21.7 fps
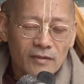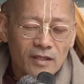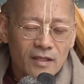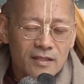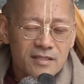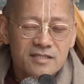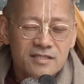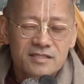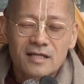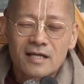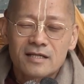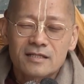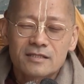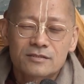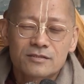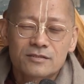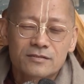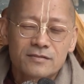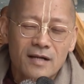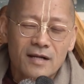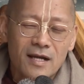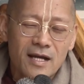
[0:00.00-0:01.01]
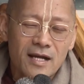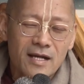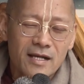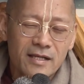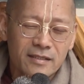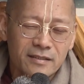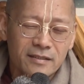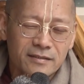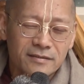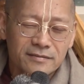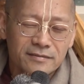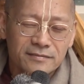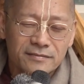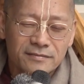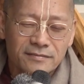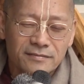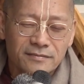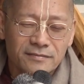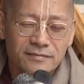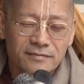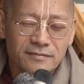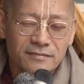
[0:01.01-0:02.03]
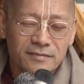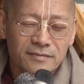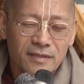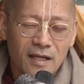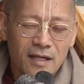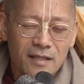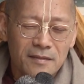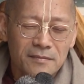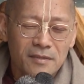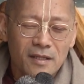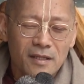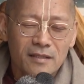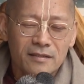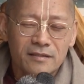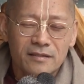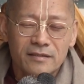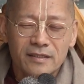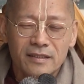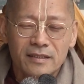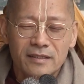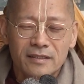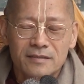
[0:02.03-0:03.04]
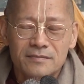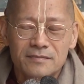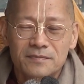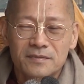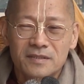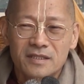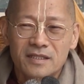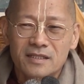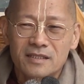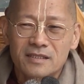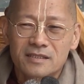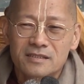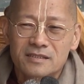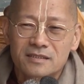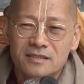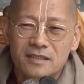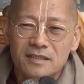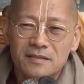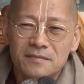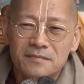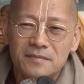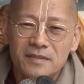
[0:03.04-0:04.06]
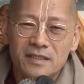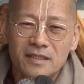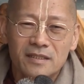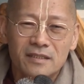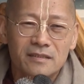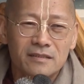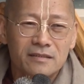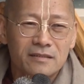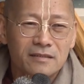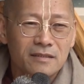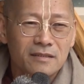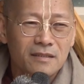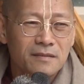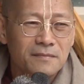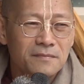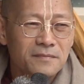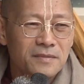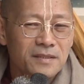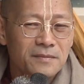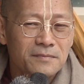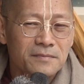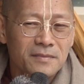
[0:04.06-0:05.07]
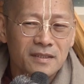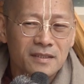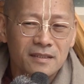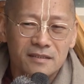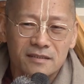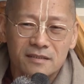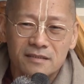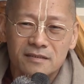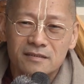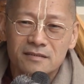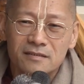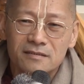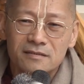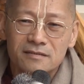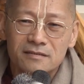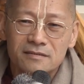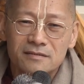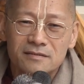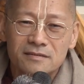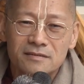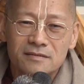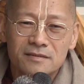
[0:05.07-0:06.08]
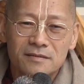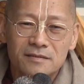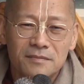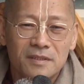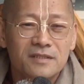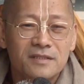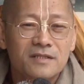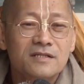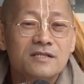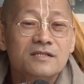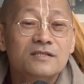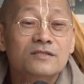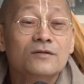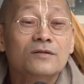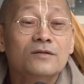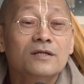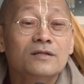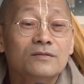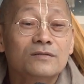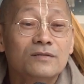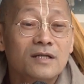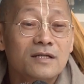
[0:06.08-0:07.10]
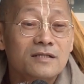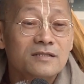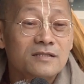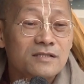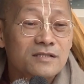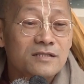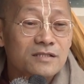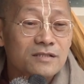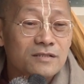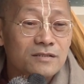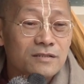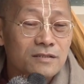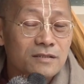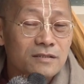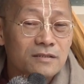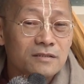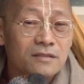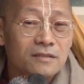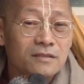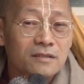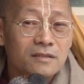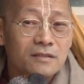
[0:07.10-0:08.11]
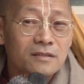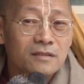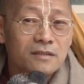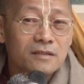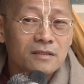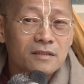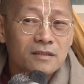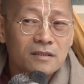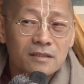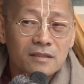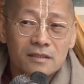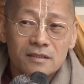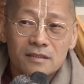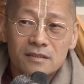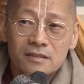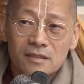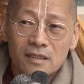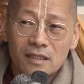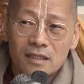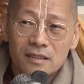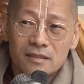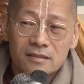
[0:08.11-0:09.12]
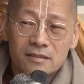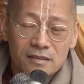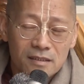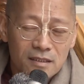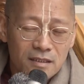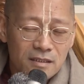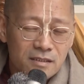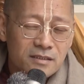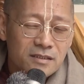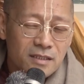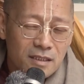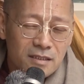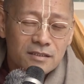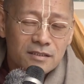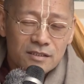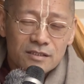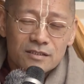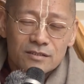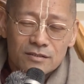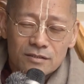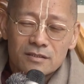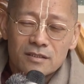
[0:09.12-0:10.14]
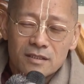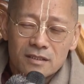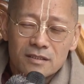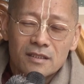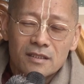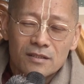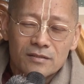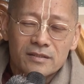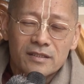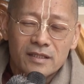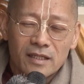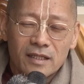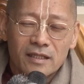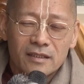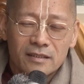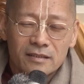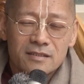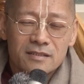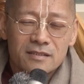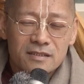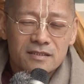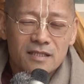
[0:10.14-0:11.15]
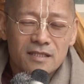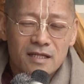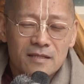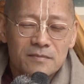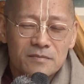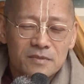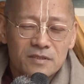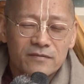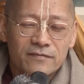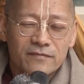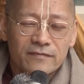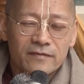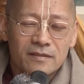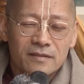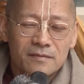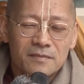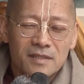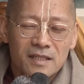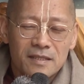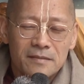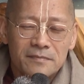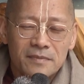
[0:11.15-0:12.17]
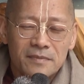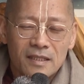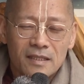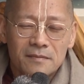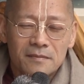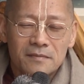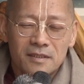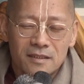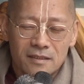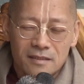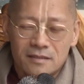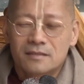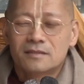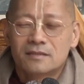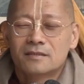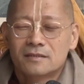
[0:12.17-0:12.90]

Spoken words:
He started to cry. I am hungry. Please give me milk. Mother Yaśodā could understood that she understood that, okay, it's time to feed my baby.